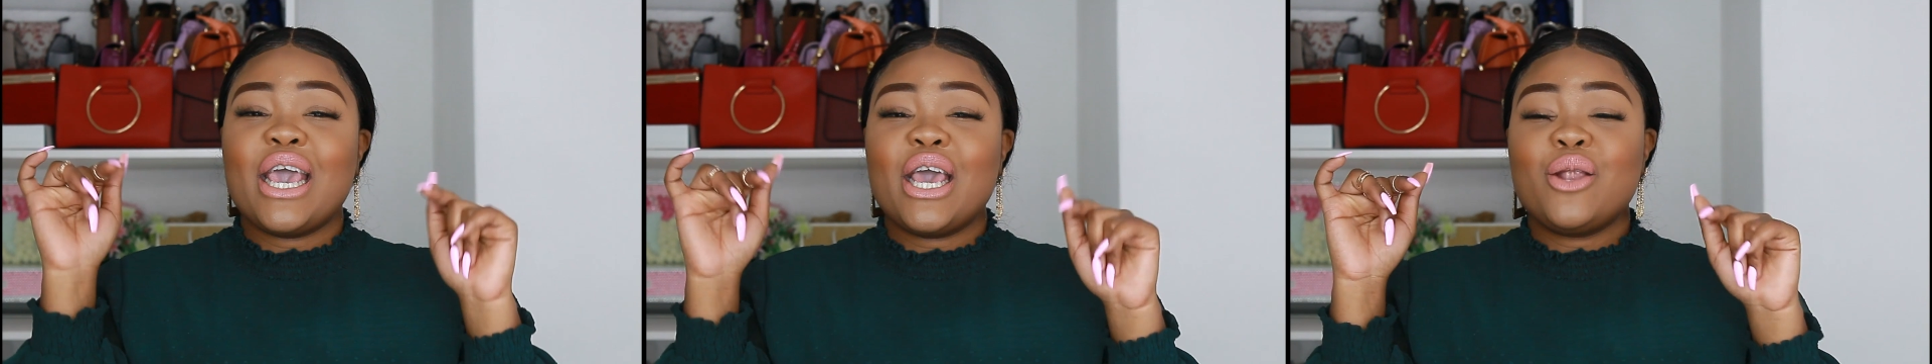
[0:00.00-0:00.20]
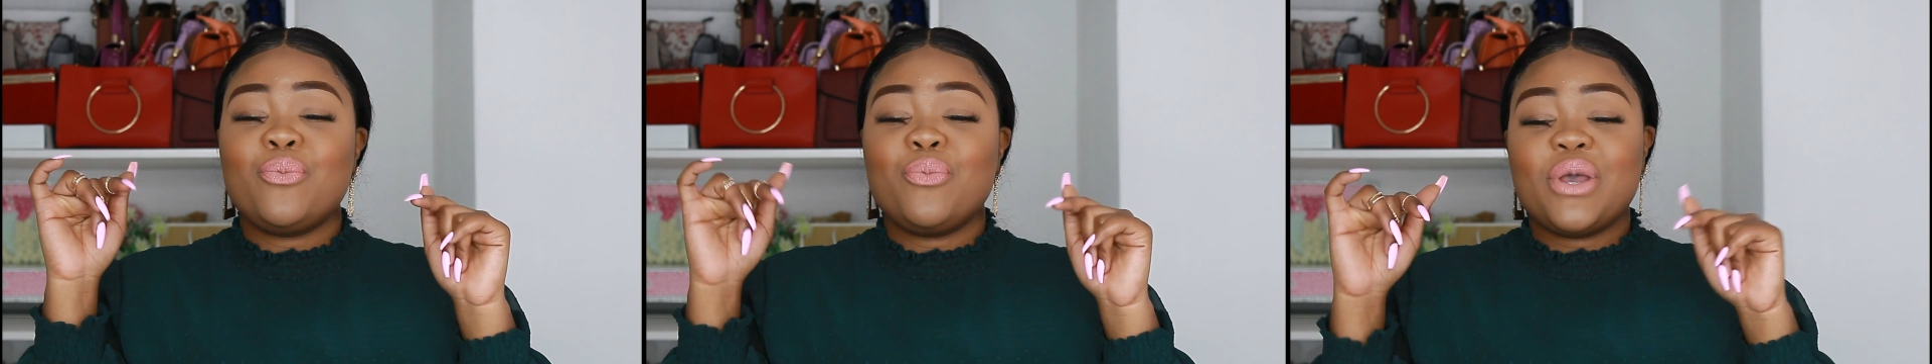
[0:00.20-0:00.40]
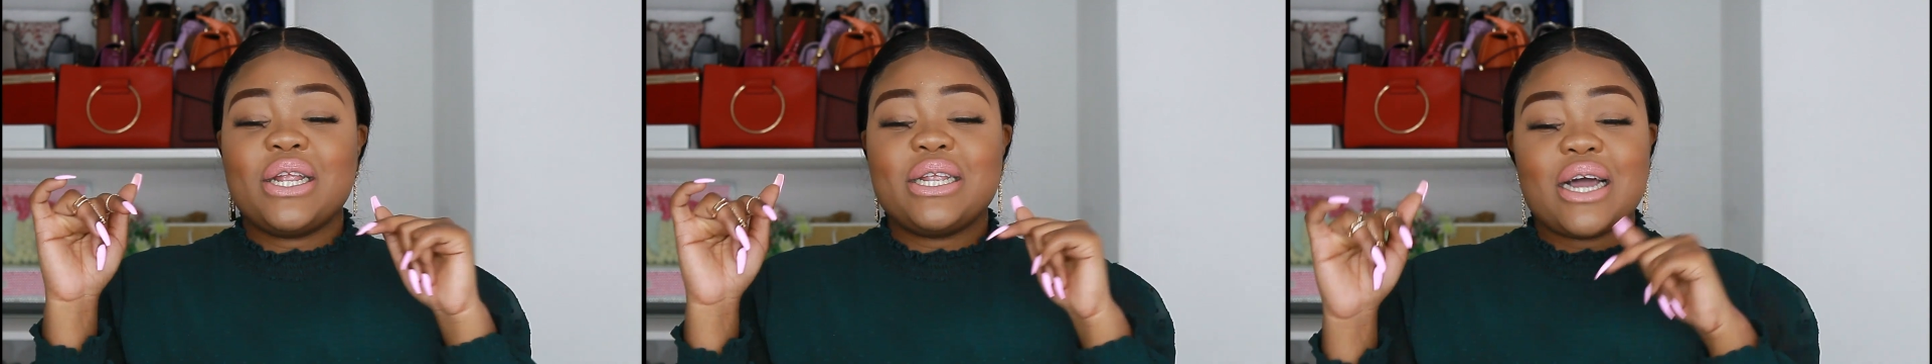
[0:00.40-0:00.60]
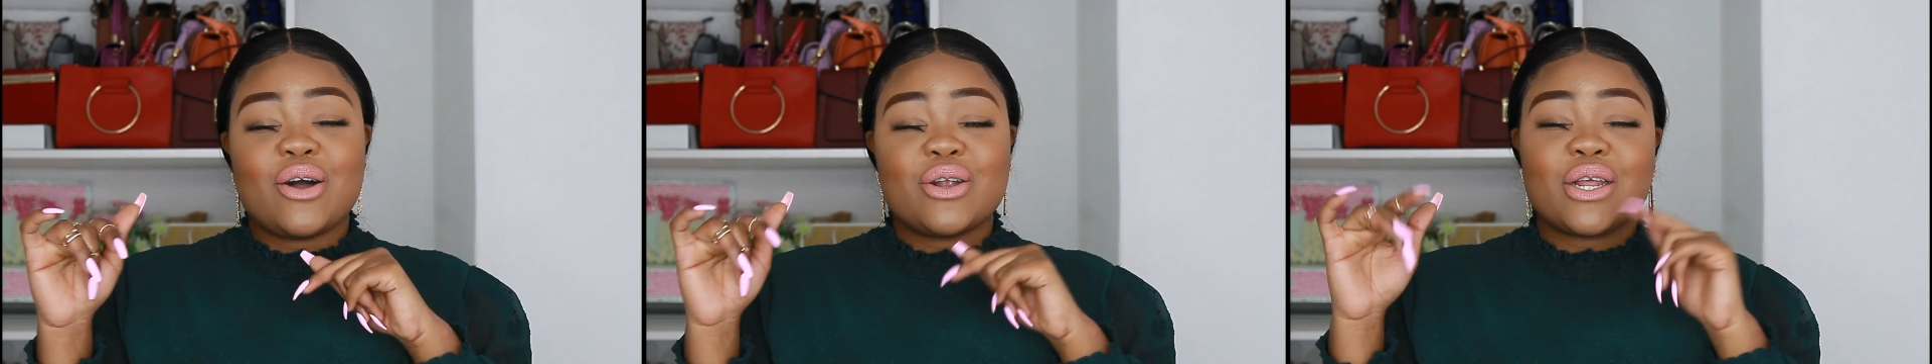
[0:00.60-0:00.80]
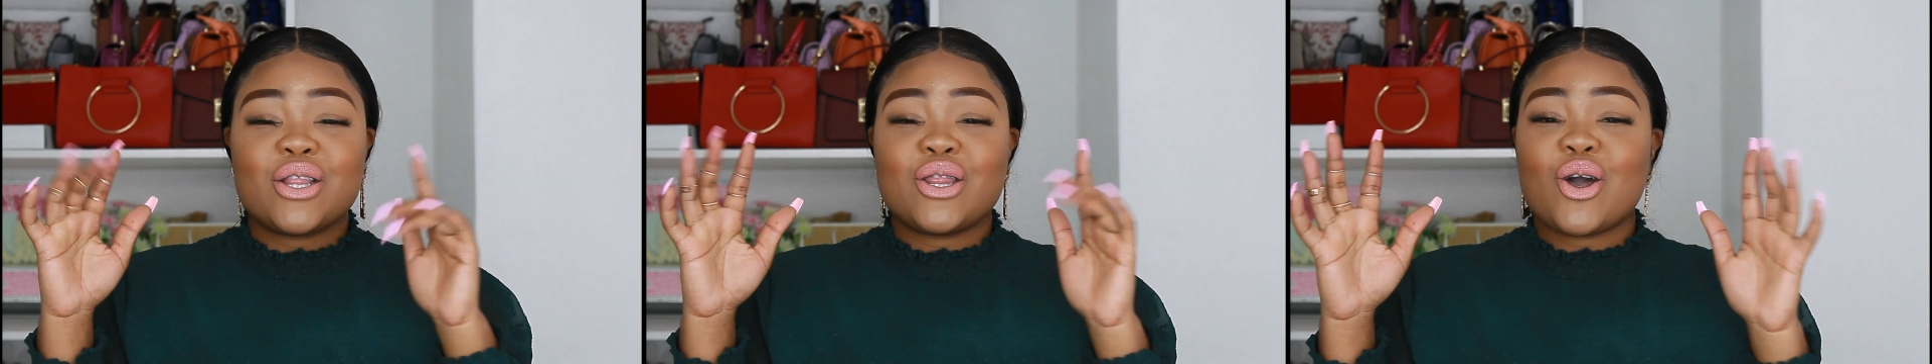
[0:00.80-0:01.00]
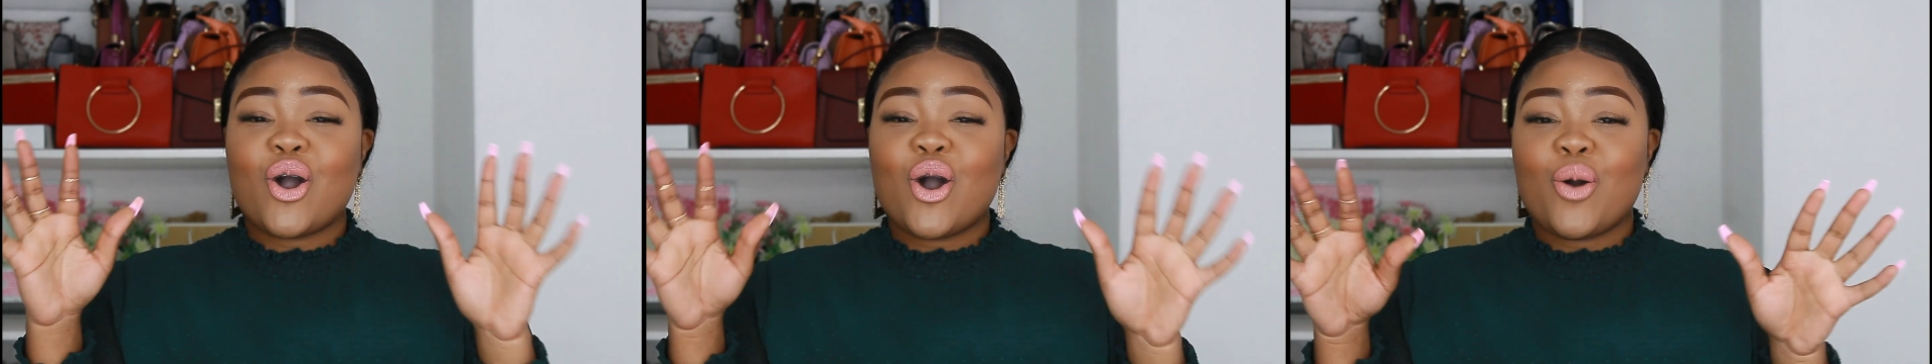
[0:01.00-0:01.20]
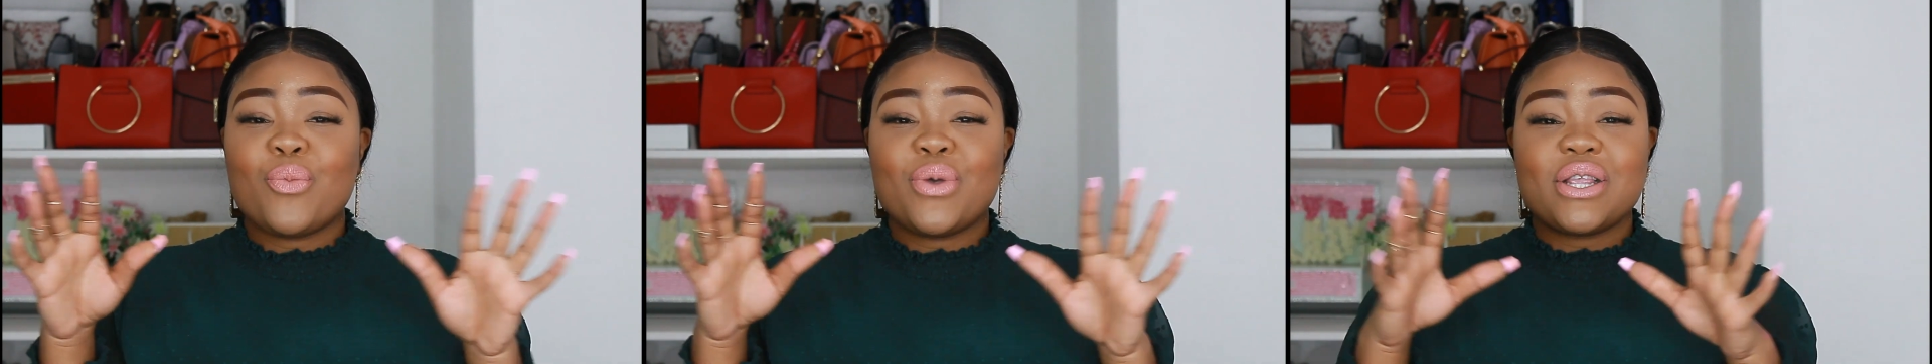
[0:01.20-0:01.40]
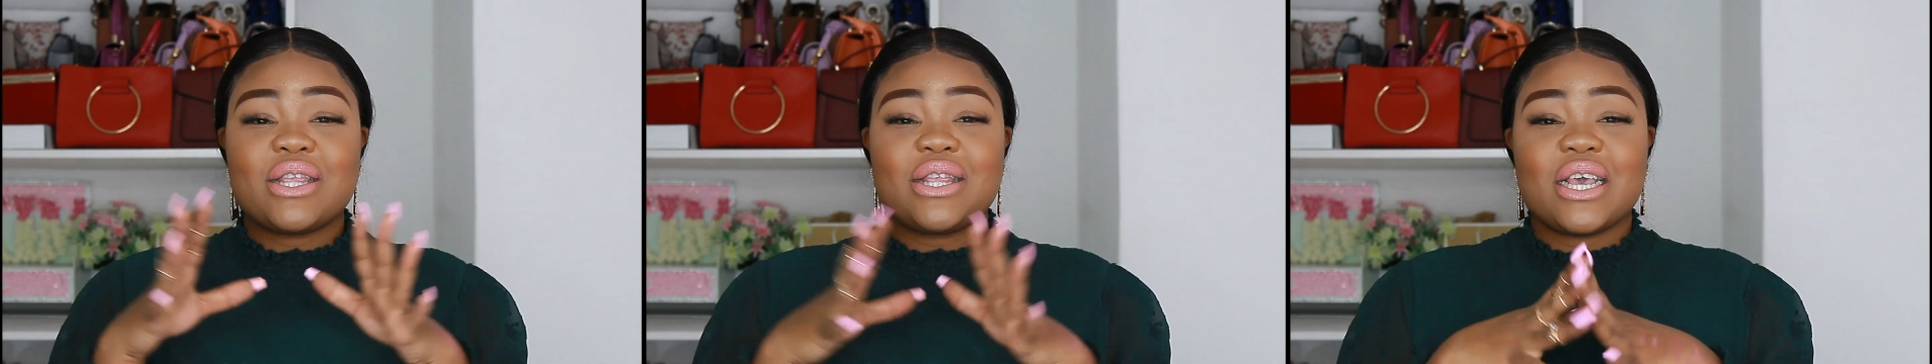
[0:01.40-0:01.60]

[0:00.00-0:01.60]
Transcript: hit me down in the comment